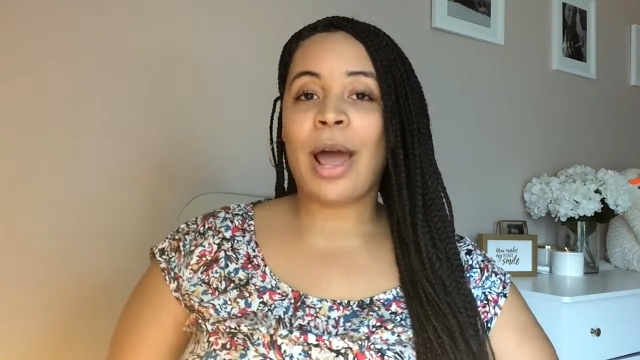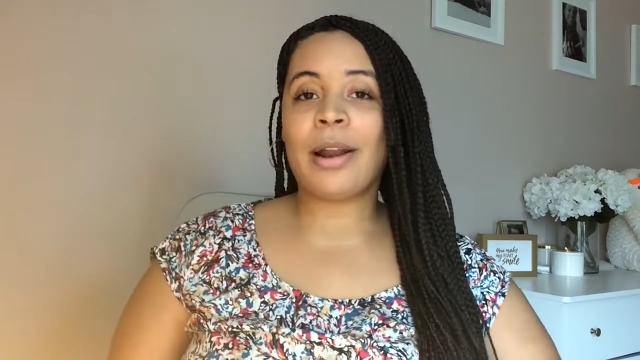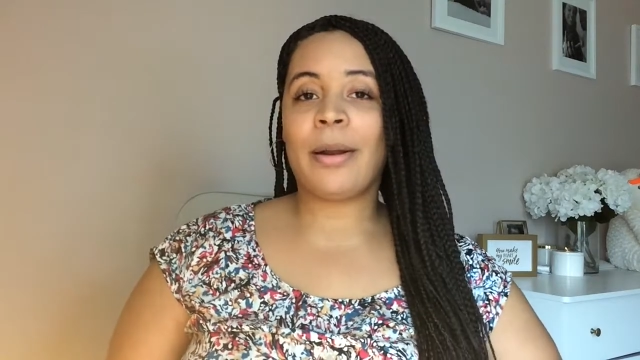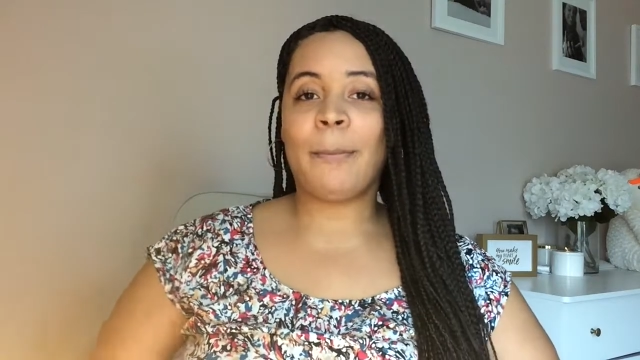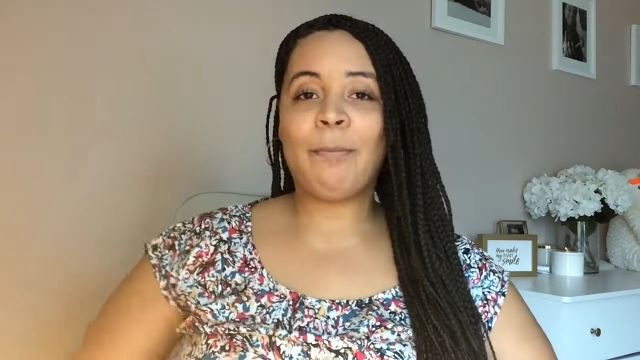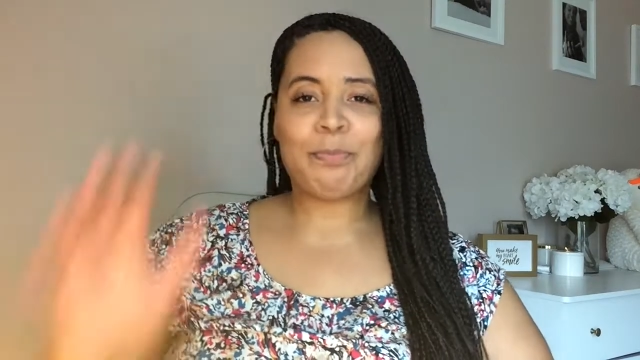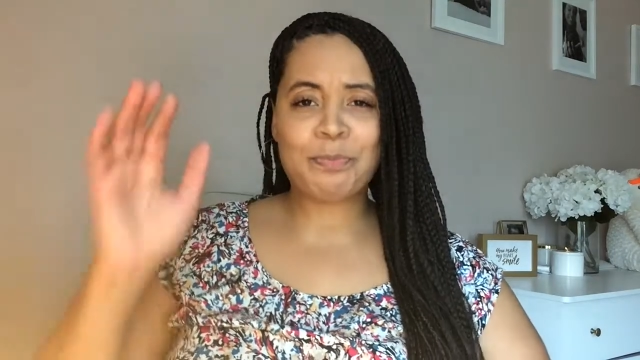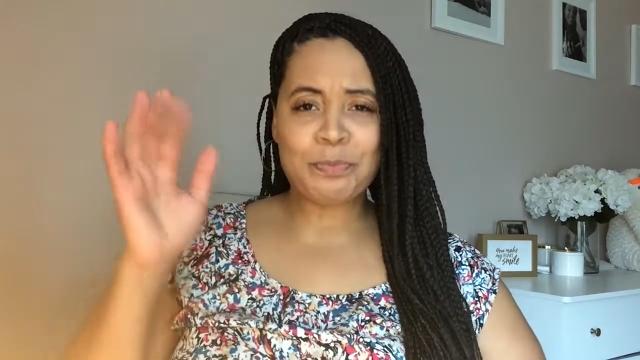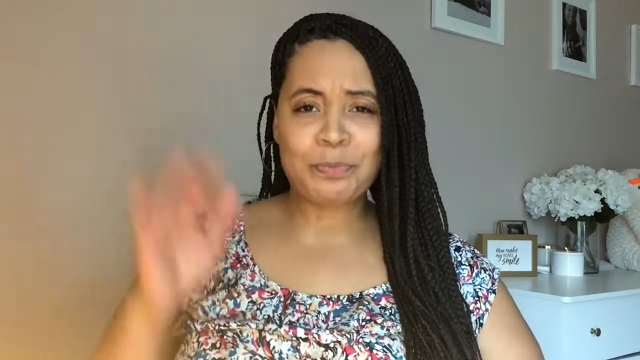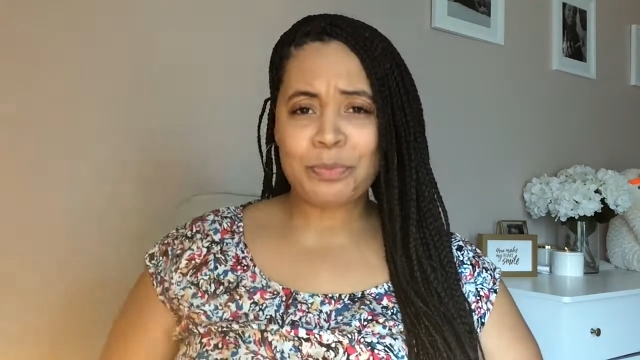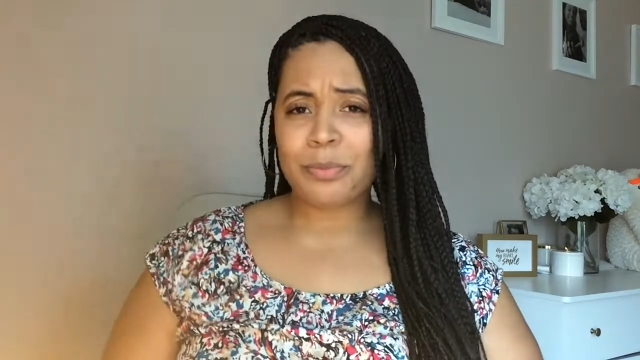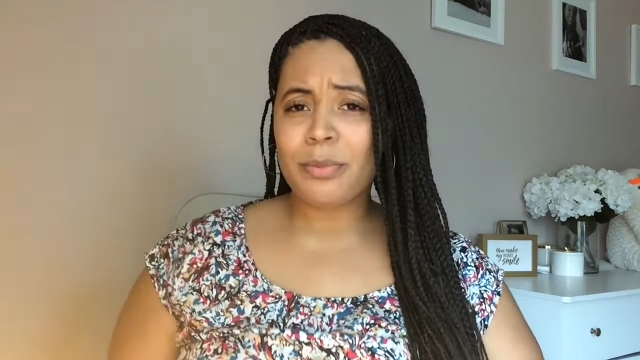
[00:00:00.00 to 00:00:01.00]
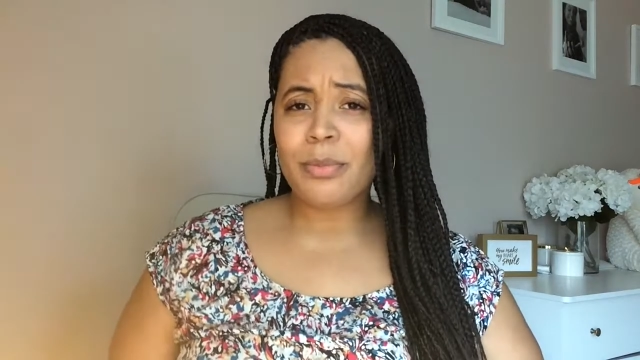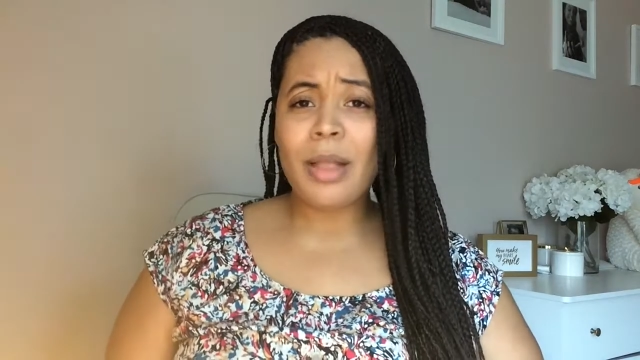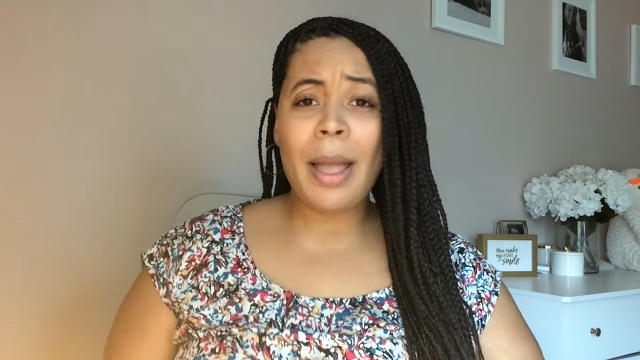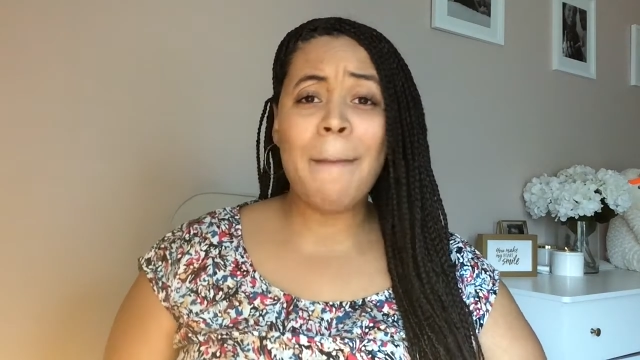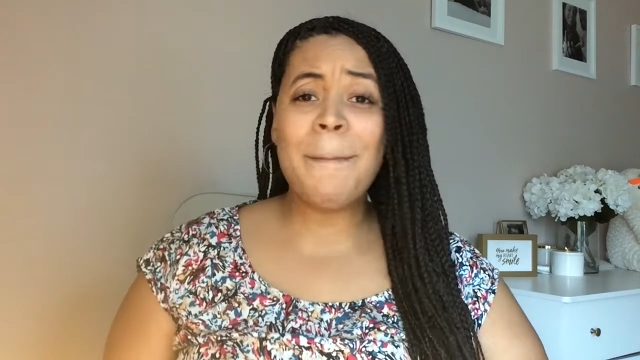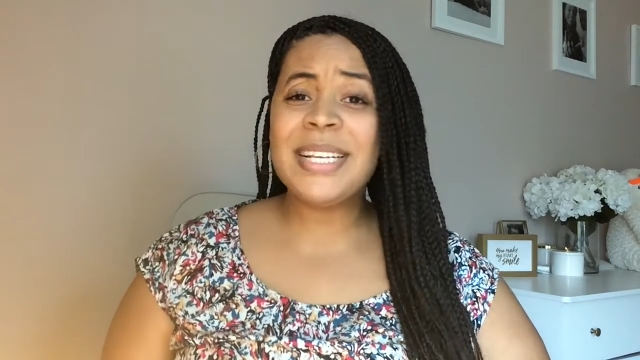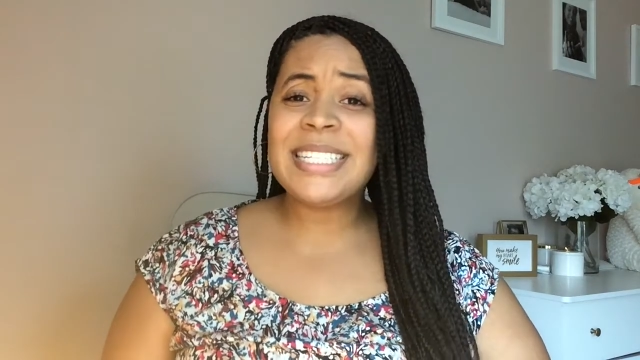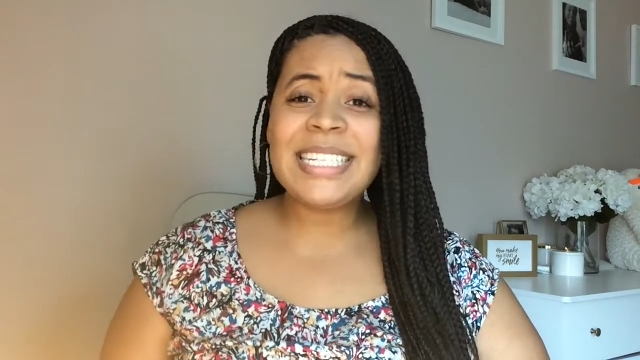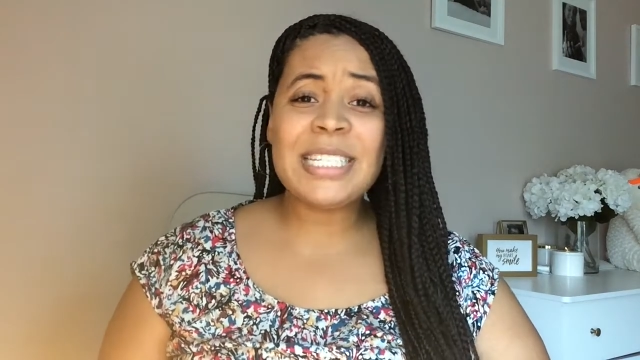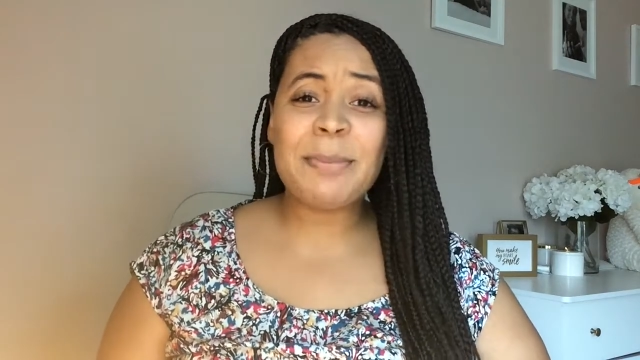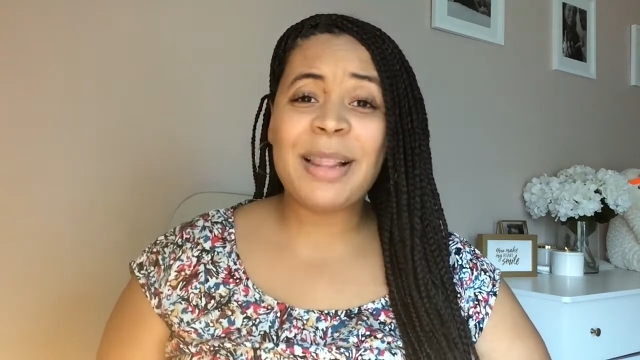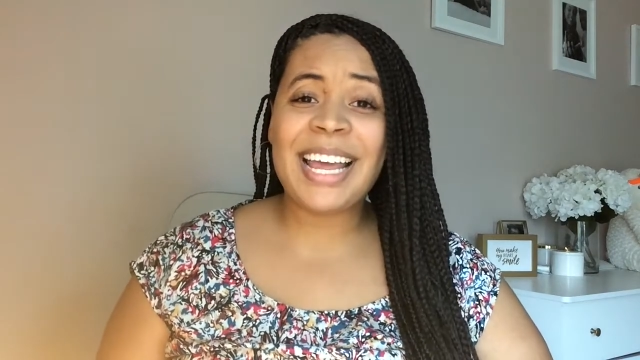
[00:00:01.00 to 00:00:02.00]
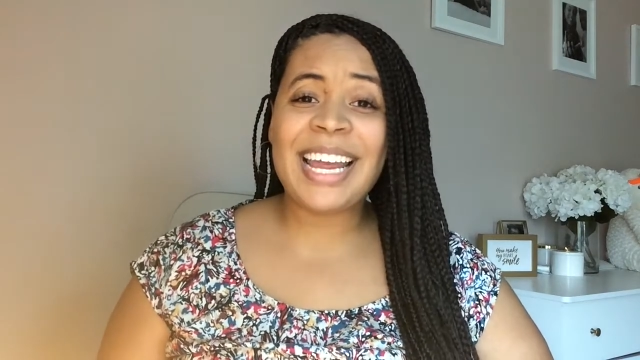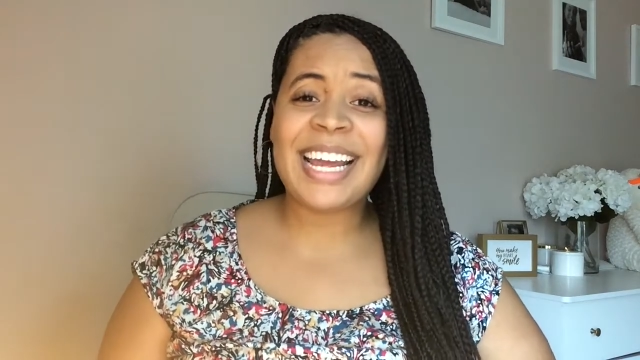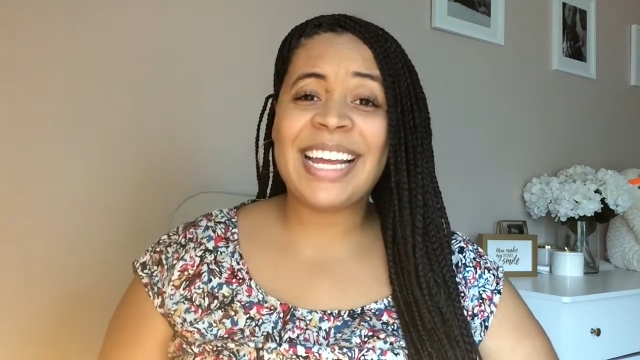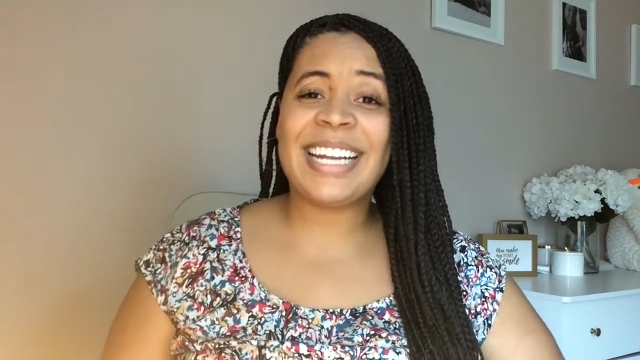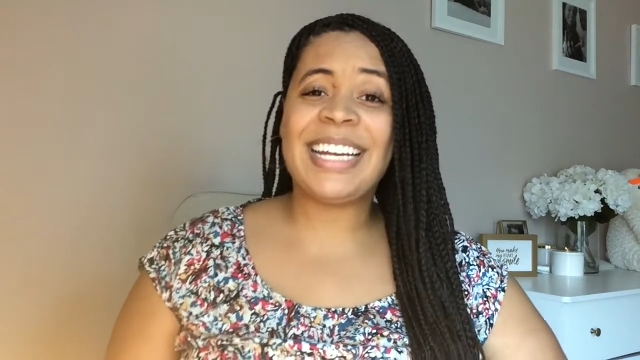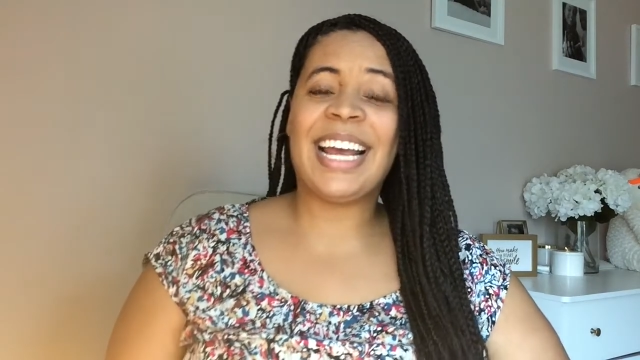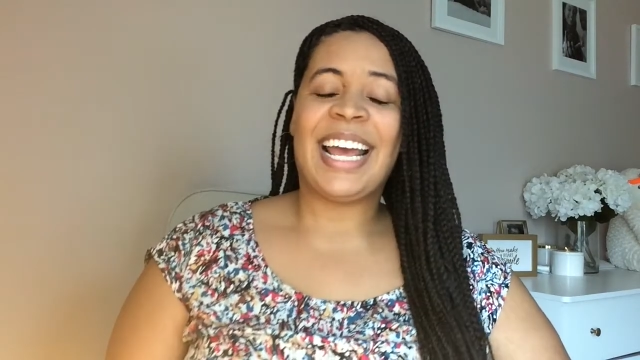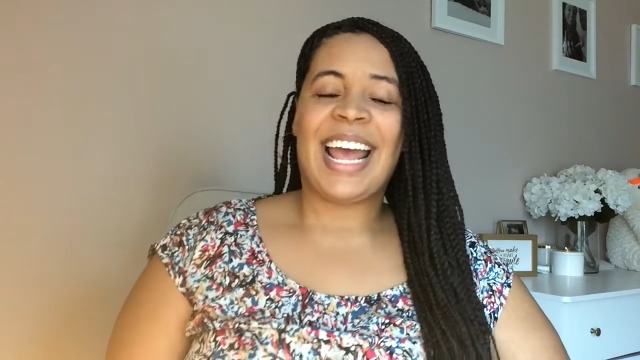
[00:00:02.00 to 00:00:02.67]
out a business plan,